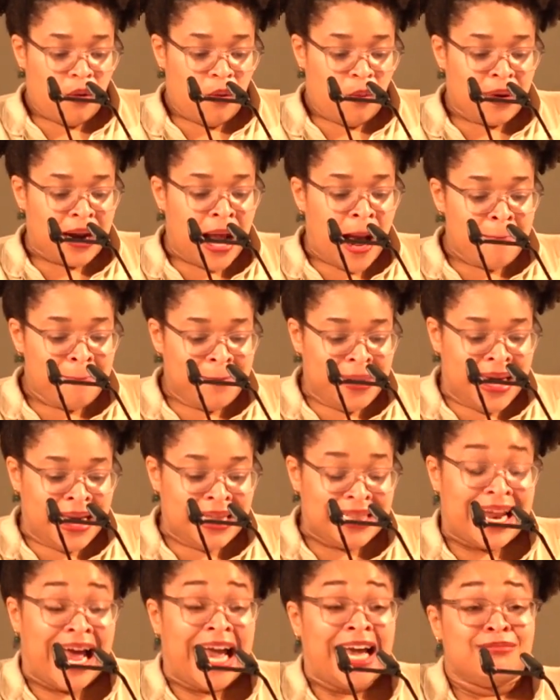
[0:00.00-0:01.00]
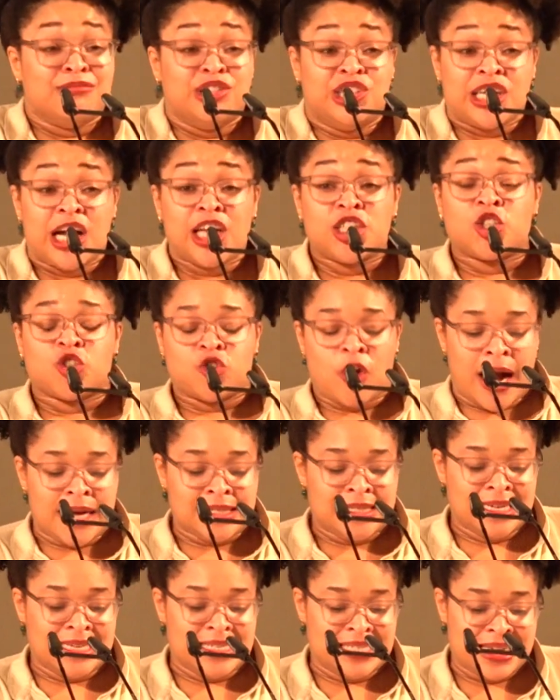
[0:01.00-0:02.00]
When I mean that I am just trying
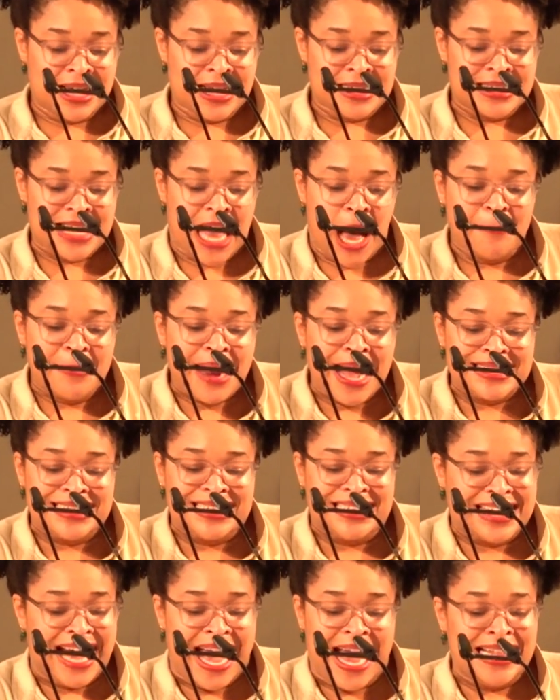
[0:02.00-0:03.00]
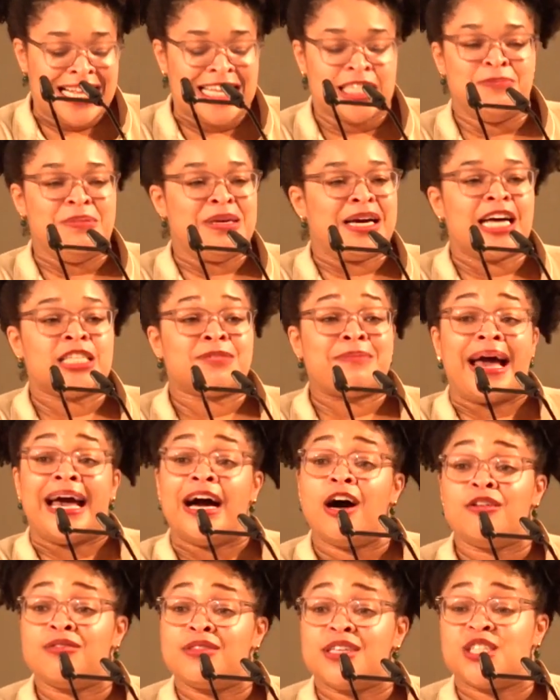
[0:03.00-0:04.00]
to exist, I'm not saying this because my
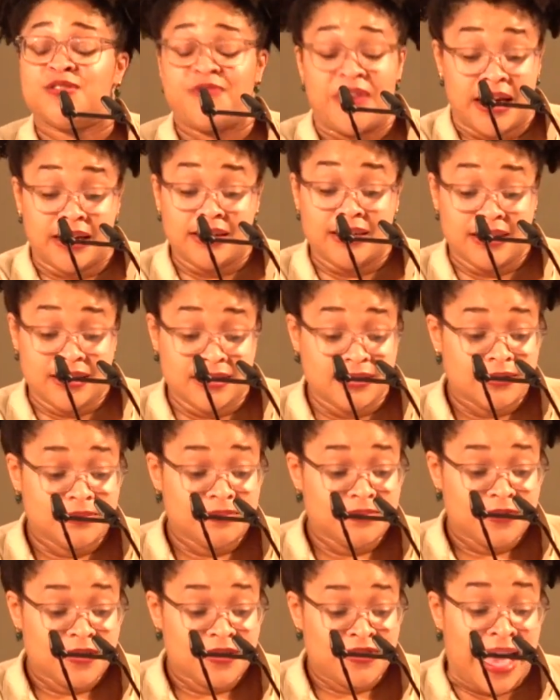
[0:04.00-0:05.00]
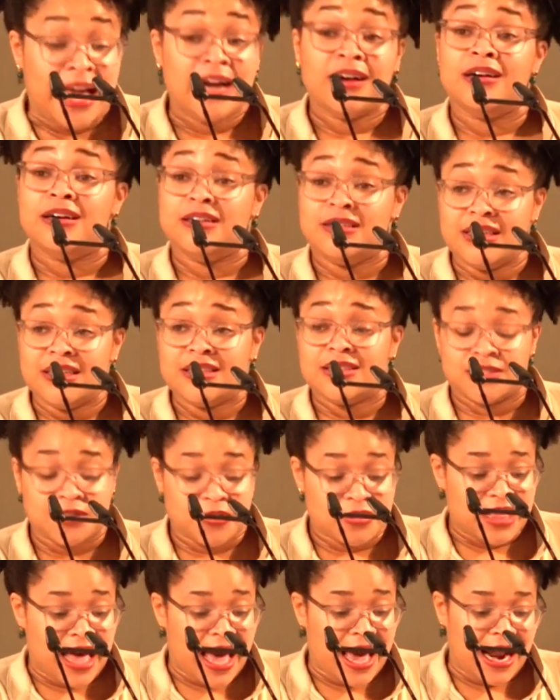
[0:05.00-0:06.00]
health is failing, thank goodness,
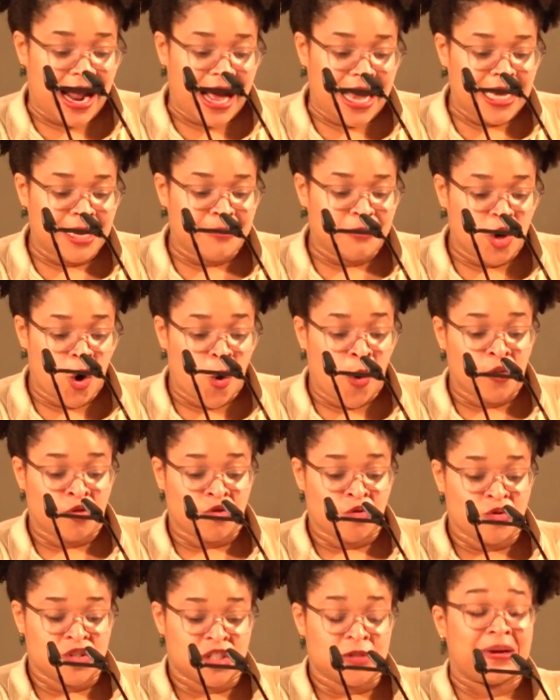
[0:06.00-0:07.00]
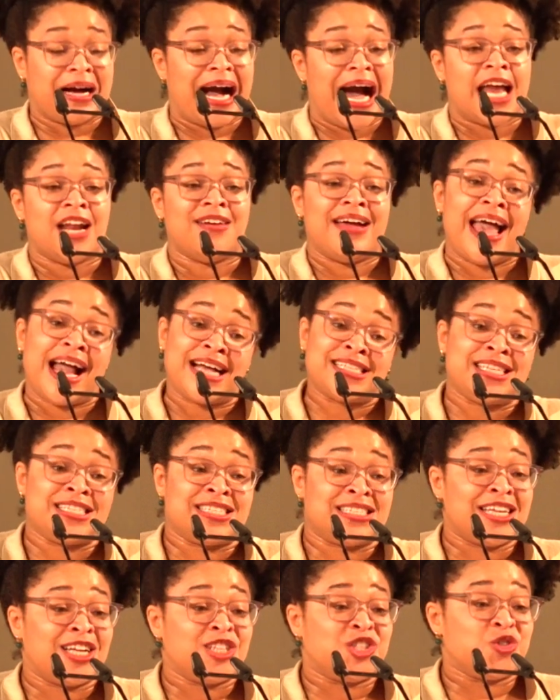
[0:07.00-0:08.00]
or that I am going through some kind of
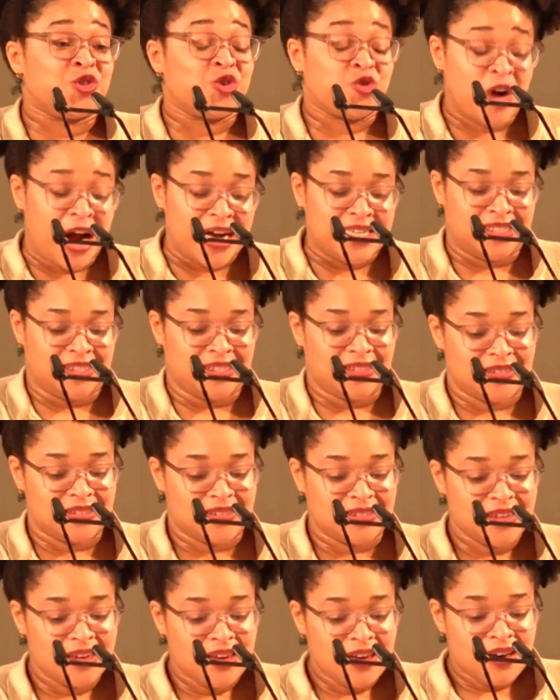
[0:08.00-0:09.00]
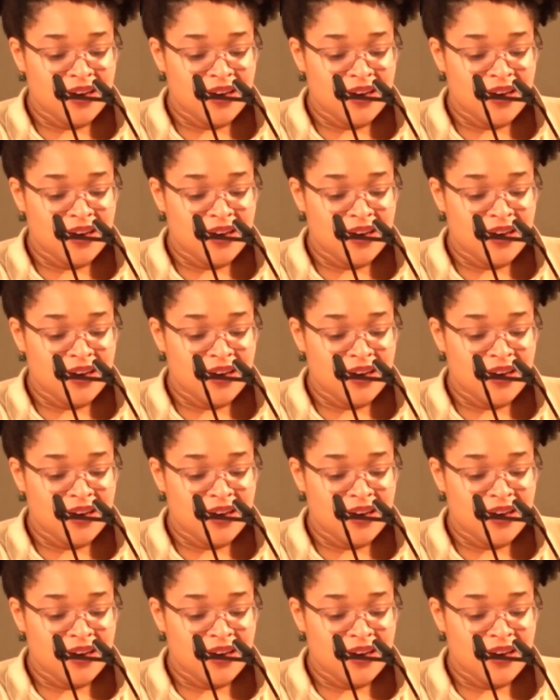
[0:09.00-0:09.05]
existential crisis.